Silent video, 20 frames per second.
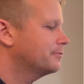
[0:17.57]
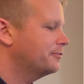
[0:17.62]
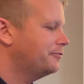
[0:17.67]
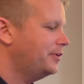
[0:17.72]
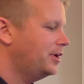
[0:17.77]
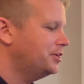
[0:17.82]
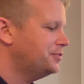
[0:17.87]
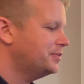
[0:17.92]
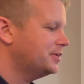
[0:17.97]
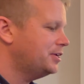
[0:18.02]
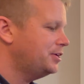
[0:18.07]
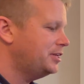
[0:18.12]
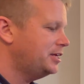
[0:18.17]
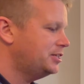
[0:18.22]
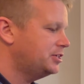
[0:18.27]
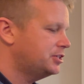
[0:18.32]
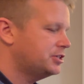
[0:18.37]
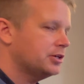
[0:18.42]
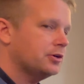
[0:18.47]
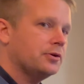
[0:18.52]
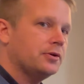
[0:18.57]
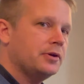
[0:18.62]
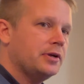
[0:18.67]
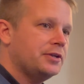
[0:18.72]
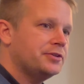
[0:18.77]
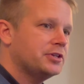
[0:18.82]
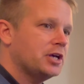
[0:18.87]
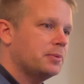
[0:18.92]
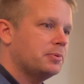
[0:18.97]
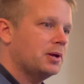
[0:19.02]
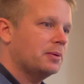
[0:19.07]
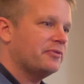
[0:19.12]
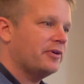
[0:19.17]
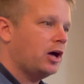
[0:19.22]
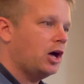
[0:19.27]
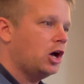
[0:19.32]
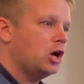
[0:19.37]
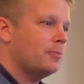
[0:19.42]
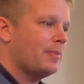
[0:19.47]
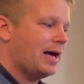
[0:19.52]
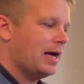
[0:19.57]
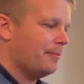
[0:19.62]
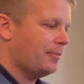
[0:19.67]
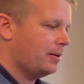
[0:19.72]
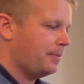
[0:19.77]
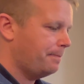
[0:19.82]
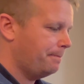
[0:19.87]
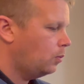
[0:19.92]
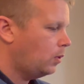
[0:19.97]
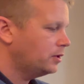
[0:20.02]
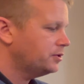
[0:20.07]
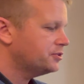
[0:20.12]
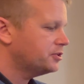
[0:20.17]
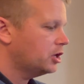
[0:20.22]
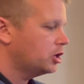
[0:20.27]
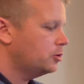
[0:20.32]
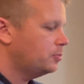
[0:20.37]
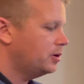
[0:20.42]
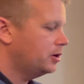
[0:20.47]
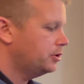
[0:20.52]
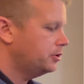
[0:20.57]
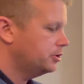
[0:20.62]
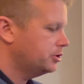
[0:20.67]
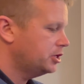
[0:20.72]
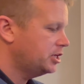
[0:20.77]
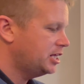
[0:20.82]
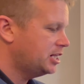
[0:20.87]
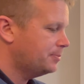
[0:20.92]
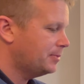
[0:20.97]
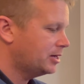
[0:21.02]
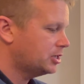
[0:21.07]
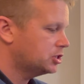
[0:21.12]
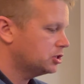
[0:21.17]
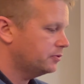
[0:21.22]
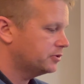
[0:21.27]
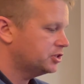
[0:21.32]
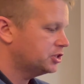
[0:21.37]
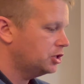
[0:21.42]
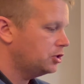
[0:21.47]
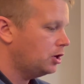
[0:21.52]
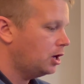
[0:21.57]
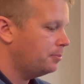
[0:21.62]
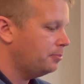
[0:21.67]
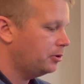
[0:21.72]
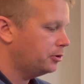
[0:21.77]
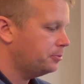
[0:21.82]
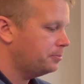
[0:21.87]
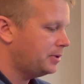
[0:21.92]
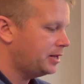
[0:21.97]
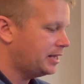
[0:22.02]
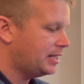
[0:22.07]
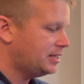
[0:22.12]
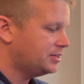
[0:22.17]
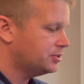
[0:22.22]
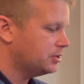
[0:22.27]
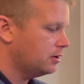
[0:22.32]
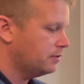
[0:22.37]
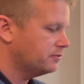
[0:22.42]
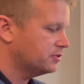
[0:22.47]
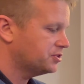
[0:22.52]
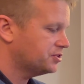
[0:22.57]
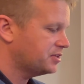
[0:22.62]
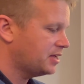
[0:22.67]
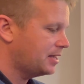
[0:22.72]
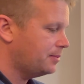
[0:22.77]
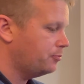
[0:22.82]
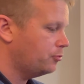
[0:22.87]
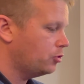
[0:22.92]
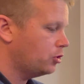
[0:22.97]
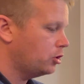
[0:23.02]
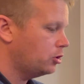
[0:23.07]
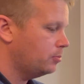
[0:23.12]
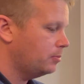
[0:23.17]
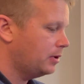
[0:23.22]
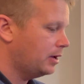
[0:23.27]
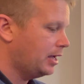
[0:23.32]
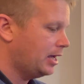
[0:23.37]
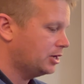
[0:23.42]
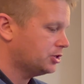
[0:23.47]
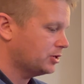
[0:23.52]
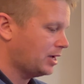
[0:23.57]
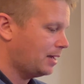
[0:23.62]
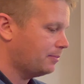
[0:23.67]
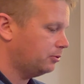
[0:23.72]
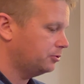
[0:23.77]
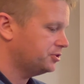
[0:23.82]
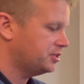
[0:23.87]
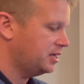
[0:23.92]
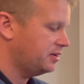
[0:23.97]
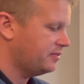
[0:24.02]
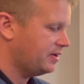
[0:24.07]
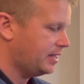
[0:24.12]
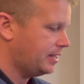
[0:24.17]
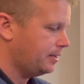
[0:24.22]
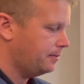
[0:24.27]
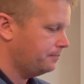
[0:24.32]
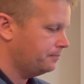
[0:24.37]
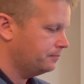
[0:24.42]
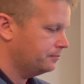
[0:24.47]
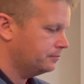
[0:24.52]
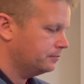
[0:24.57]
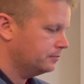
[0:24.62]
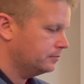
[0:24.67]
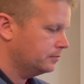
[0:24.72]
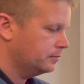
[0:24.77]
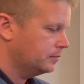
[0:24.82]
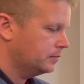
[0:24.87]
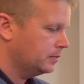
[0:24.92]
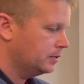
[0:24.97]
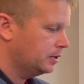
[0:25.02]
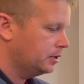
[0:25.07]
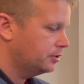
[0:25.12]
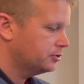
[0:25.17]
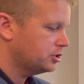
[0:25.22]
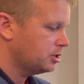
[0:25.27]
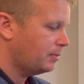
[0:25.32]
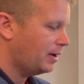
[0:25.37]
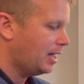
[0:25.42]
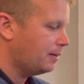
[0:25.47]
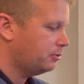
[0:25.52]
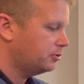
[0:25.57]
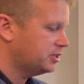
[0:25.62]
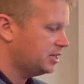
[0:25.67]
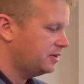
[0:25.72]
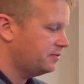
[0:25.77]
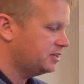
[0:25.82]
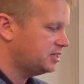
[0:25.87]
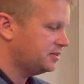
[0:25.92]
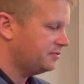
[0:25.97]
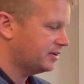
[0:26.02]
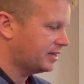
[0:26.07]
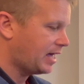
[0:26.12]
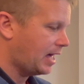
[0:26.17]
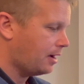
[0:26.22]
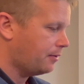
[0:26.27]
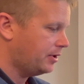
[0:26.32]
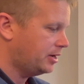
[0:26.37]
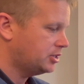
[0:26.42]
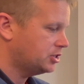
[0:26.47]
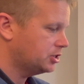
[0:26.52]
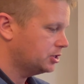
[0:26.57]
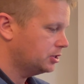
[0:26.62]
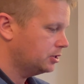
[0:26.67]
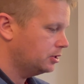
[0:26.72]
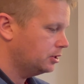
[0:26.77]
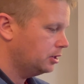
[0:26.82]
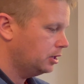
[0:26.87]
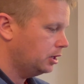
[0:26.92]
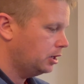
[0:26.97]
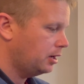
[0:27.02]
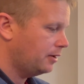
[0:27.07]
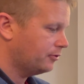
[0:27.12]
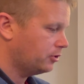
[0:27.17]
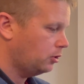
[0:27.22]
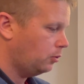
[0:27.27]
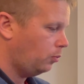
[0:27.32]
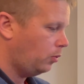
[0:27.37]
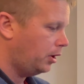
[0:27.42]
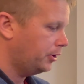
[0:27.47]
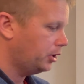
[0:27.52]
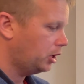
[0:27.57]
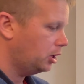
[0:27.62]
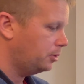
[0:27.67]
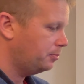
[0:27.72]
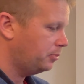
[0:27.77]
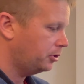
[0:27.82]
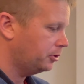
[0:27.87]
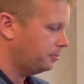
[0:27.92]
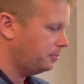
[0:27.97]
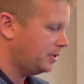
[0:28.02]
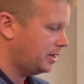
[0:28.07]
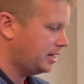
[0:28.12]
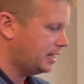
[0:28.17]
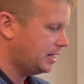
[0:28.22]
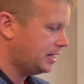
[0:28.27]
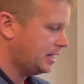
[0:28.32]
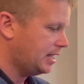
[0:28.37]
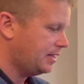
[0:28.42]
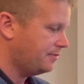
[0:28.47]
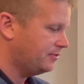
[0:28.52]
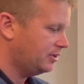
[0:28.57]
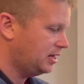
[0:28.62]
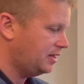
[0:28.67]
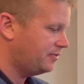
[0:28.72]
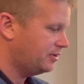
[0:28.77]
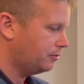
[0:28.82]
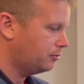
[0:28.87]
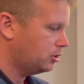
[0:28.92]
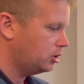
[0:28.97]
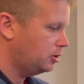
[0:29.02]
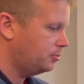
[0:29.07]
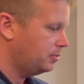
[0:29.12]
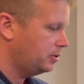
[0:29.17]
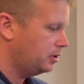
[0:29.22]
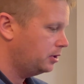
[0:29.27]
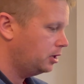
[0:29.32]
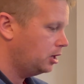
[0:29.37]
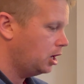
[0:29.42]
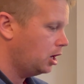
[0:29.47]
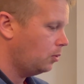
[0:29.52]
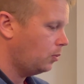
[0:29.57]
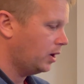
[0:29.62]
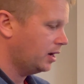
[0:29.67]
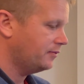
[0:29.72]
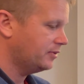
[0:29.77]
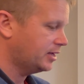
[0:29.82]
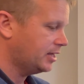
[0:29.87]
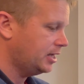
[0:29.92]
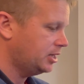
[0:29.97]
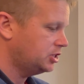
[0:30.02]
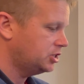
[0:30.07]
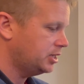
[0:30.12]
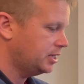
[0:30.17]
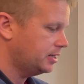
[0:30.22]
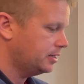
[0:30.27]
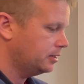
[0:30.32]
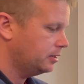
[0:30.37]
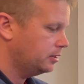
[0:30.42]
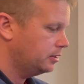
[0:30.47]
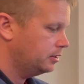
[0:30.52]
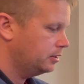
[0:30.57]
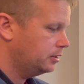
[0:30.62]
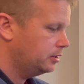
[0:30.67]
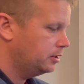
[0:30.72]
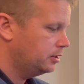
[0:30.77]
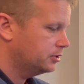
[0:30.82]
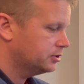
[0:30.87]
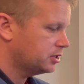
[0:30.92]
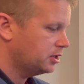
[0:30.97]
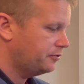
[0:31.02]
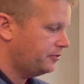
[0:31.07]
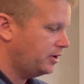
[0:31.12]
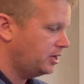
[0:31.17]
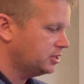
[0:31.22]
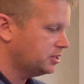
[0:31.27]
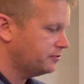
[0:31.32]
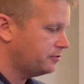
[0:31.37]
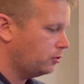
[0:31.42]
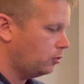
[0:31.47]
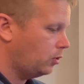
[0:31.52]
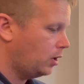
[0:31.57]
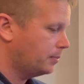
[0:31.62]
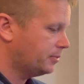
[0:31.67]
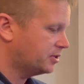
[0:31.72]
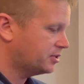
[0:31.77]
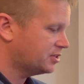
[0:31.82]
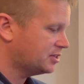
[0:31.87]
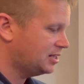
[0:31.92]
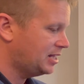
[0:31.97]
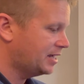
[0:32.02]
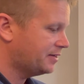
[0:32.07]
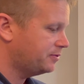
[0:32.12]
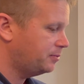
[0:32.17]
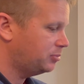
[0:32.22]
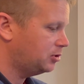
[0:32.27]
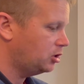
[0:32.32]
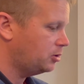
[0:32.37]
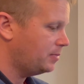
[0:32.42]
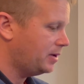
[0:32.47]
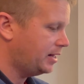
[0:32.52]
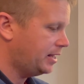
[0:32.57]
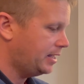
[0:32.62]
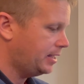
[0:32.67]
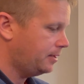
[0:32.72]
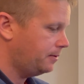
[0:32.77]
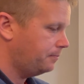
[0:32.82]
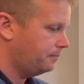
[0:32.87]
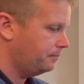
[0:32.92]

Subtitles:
first thing you need to do is open up the Home app. Once opened, you need to make sure the two HomePod minis are in the same room as your Apple TV. So my Apple TV is in the garage. I've got one HomePod mini in the living room and one in the kitchen. So first of all, I'm going to select the blue mini.